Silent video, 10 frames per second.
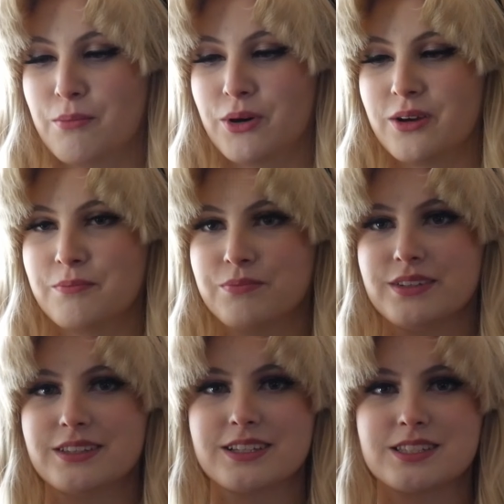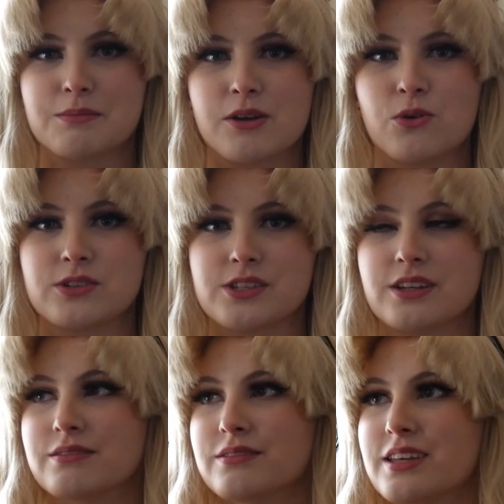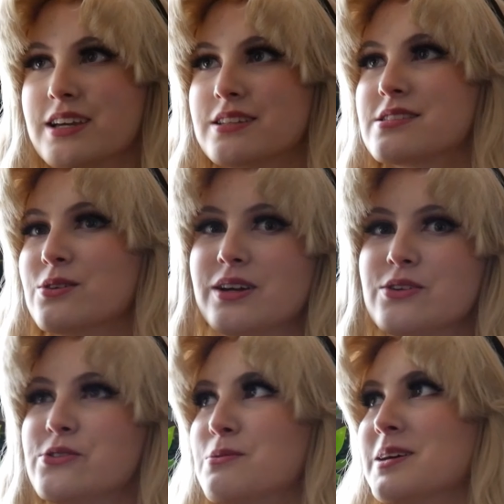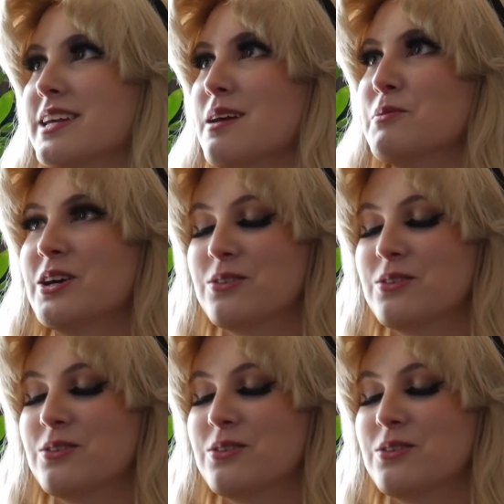But he laced up my corset. Thanks. Okay, you can go behind the camera now.